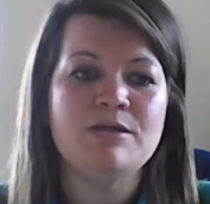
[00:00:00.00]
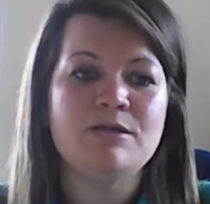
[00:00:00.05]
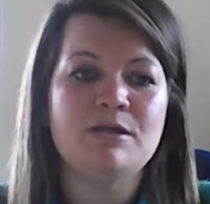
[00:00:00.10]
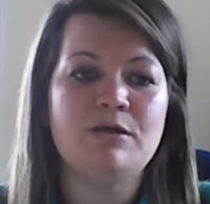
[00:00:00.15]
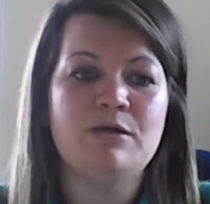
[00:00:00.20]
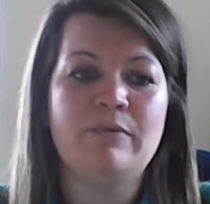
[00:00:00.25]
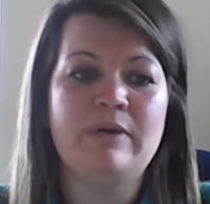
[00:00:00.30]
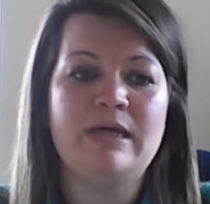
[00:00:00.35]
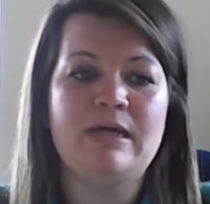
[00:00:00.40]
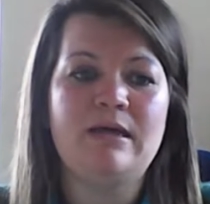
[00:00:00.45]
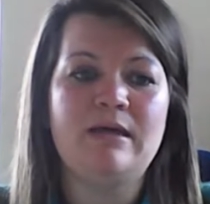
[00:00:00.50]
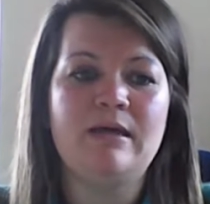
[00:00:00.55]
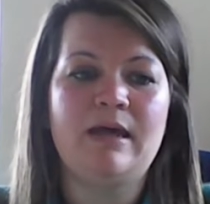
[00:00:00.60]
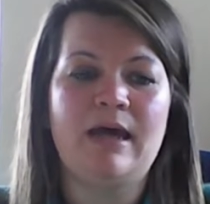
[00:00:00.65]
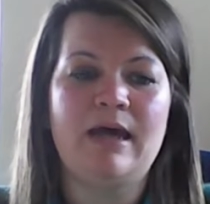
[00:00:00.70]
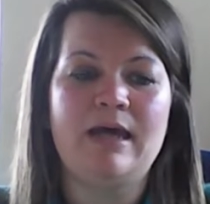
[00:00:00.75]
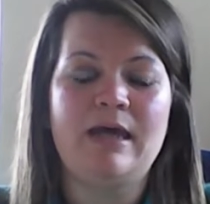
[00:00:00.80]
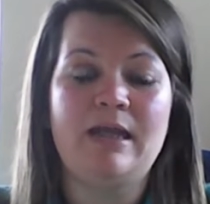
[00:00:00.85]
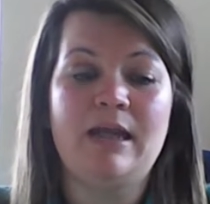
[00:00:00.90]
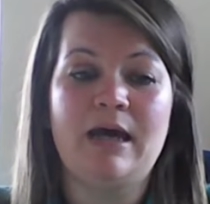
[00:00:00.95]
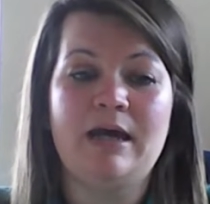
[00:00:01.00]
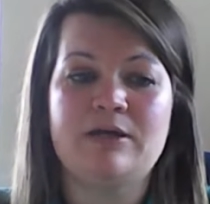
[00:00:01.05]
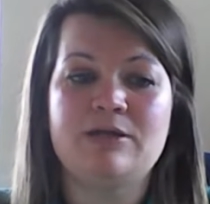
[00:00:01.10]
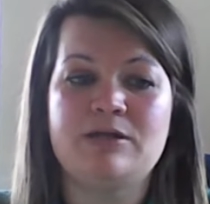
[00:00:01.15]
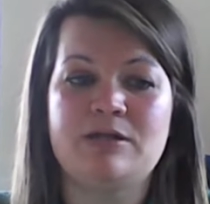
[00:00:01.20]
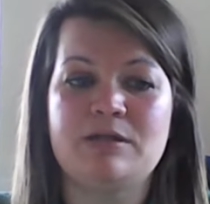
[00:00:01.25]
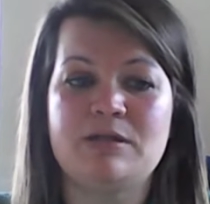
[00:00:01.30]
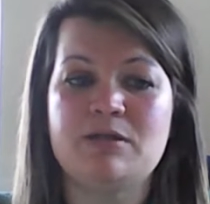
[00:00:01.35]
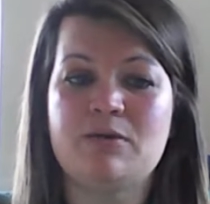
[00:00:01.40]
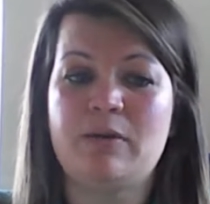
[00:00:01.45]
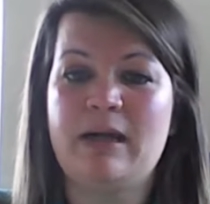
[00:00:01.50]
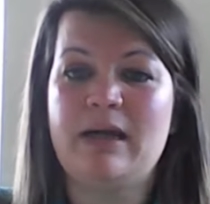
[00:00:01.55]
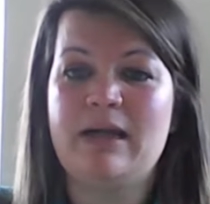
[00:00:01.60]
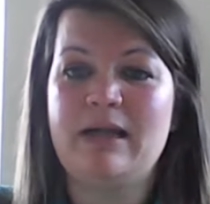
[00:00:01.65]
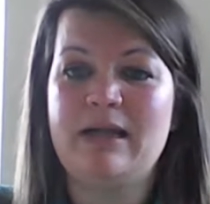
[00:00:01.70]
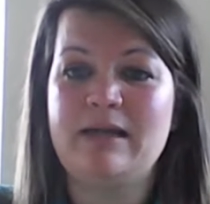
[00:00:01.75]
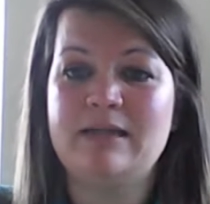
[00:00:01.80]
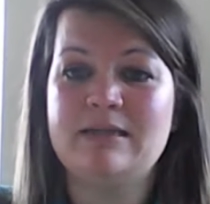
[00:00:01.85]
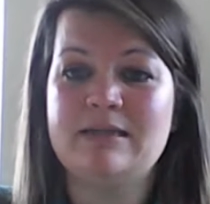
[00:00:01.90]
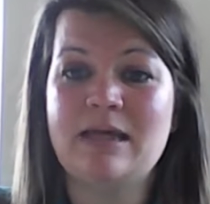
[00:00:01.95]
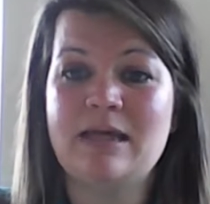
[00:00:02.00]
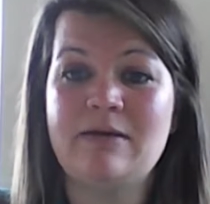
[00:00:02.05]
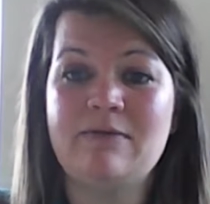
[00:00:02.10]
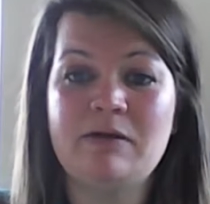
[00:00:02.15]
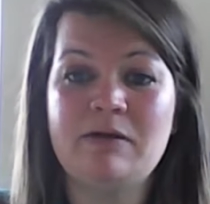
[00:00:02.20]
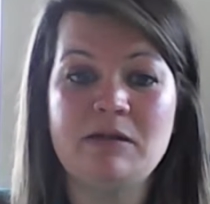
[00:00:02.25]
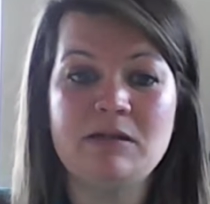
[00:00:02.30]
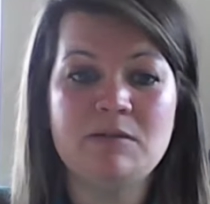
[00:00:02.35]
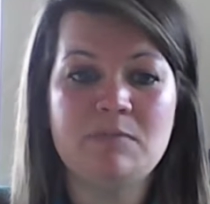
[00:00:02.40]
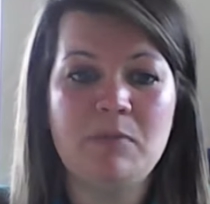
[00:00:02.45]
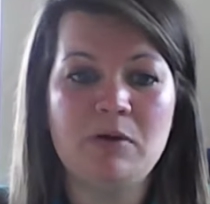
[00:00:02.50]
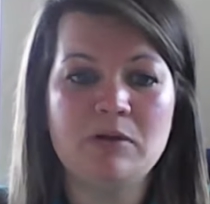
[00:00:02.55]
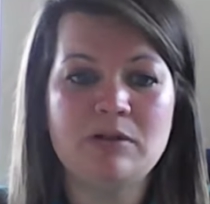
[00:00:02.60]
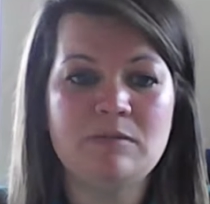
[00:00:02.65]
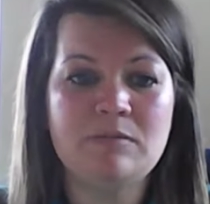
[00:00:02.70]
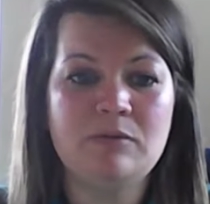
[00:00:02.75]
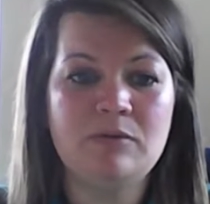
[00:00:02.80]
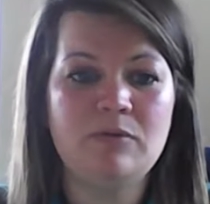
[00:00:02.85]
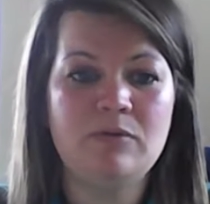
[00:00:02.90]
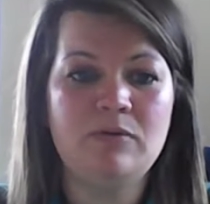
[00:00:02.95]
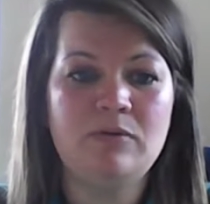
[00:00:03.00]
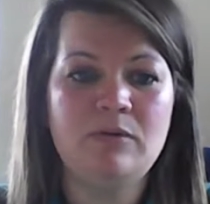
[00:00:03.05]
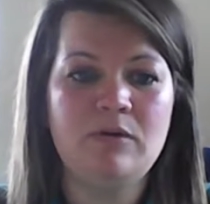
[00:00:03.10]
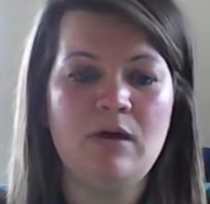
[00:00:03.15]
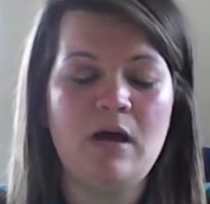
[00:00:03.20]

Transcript: so that we can get in action as quickly and safely as possible.